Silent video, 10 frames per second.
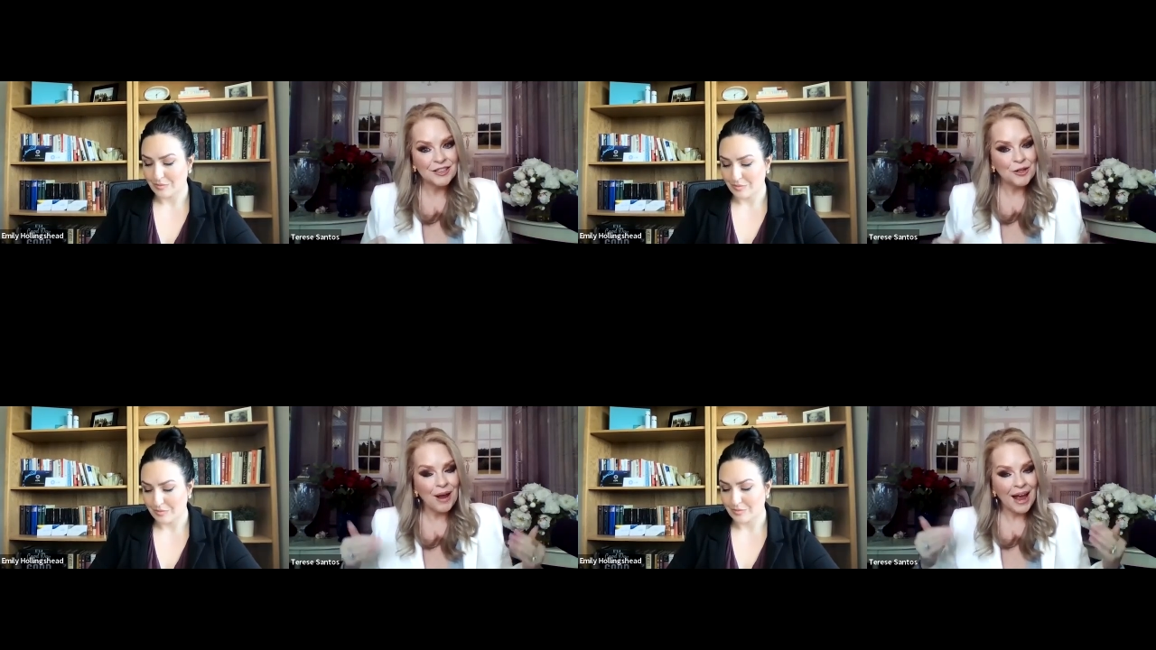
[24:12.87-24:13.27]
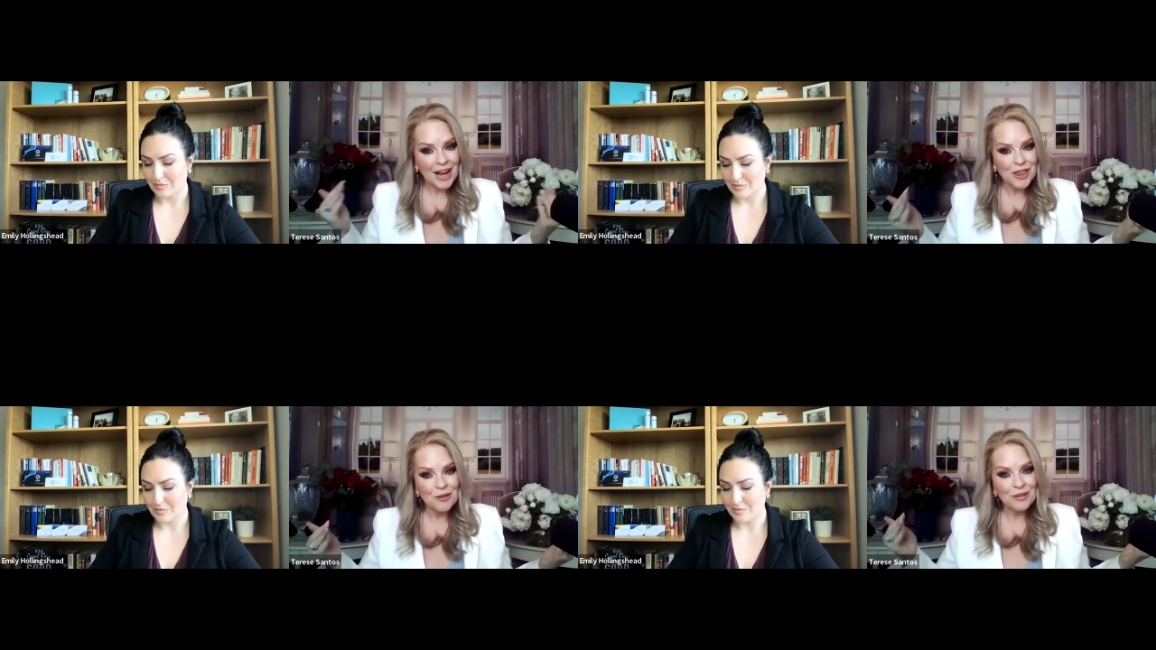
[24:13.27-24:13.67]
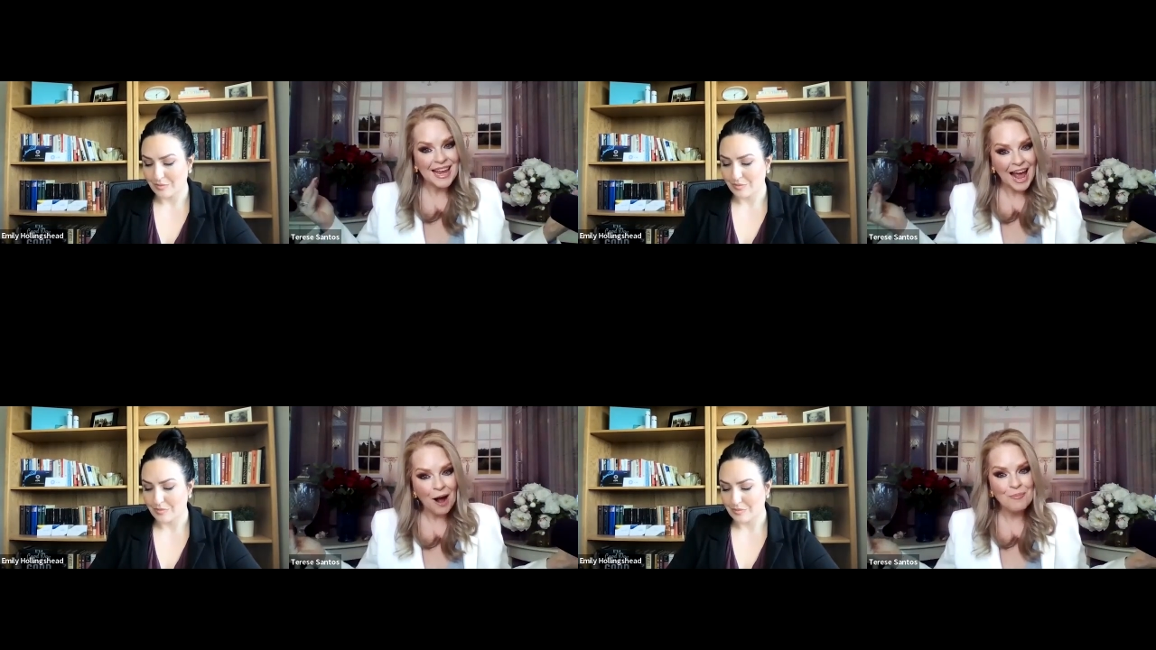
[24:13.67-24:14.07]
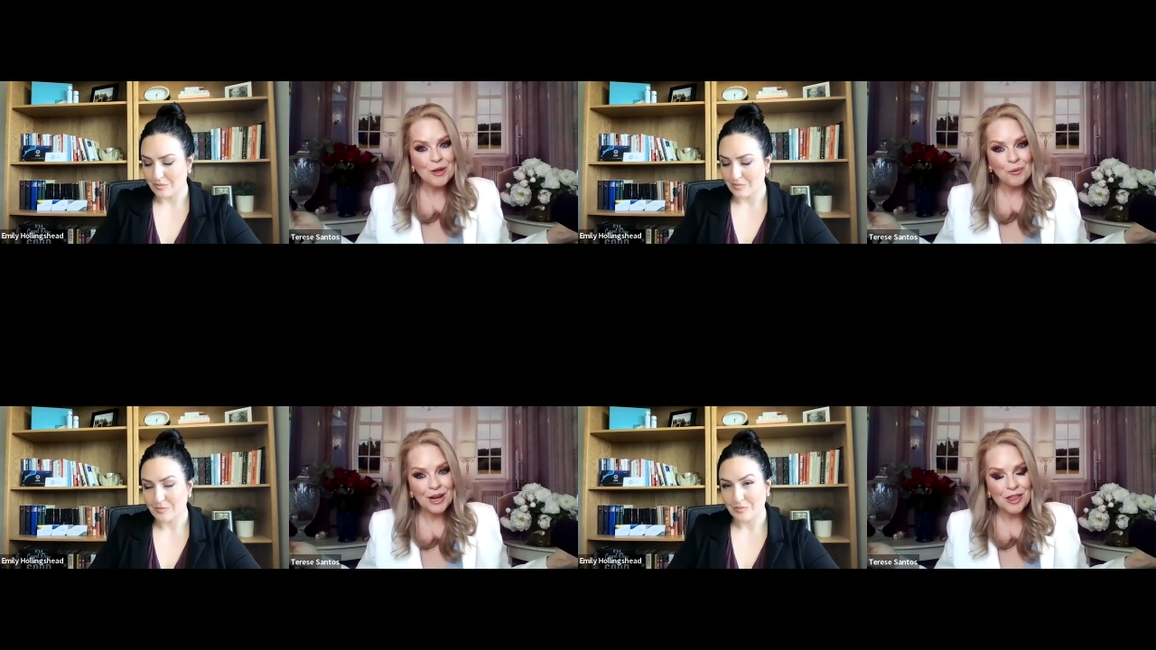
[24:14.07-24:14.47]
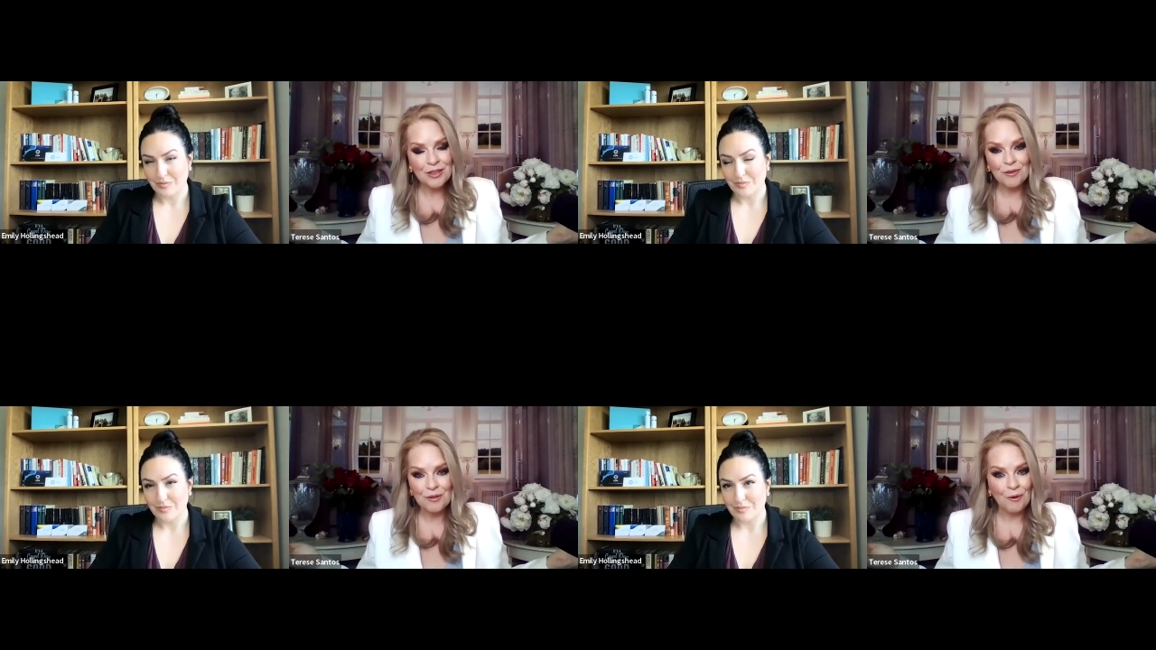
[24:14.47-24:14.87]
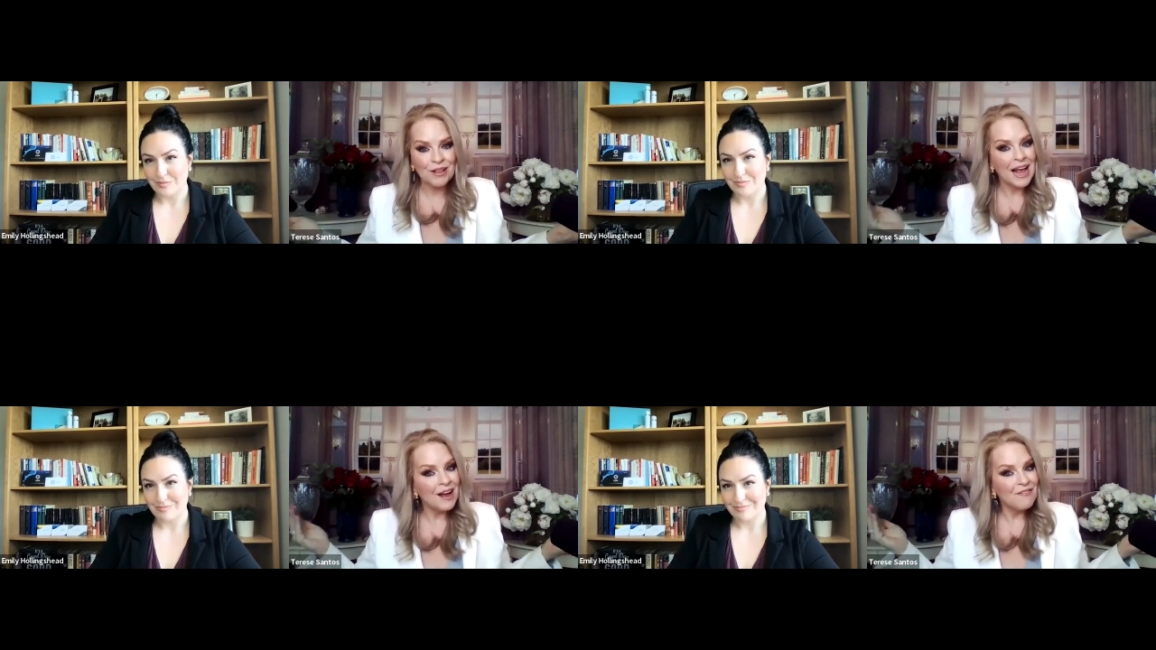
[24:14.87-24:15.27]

Speaker 1: to actually help you reach those goals.